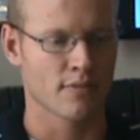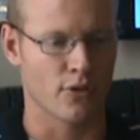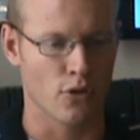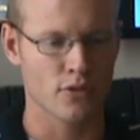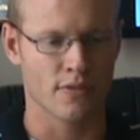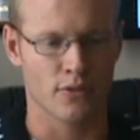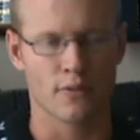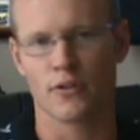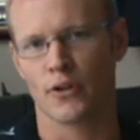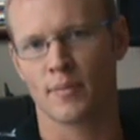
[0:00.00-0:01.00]
For those of you
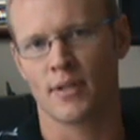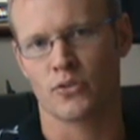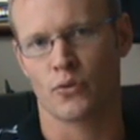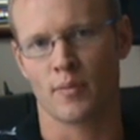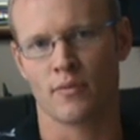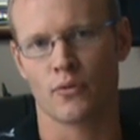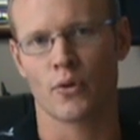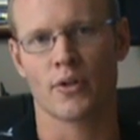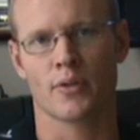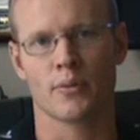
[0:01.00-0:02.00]
who have heard my story
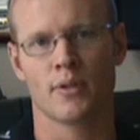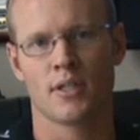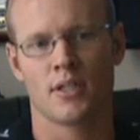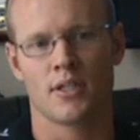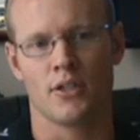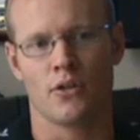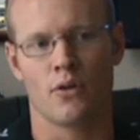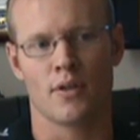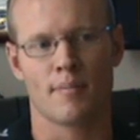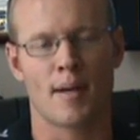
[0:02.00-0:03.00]
before, you
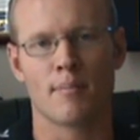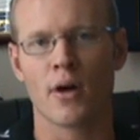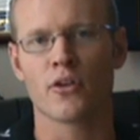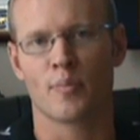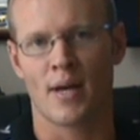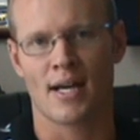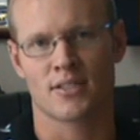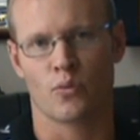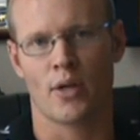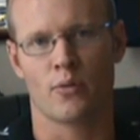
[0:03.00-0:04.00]
know that my mother
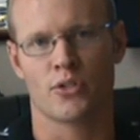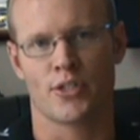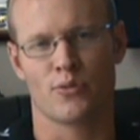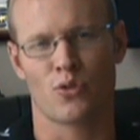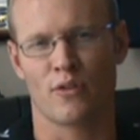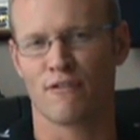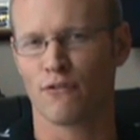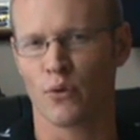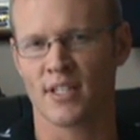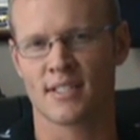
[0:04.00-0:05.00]
passed away when she was only
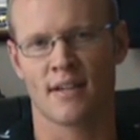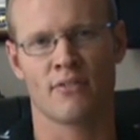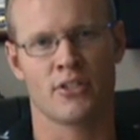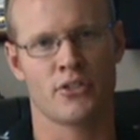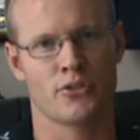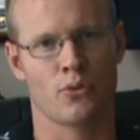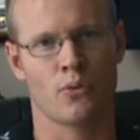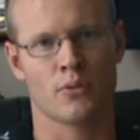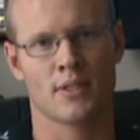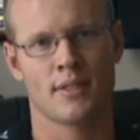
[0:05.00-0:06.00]
47 years
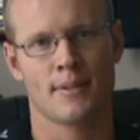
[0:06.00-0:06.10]
old.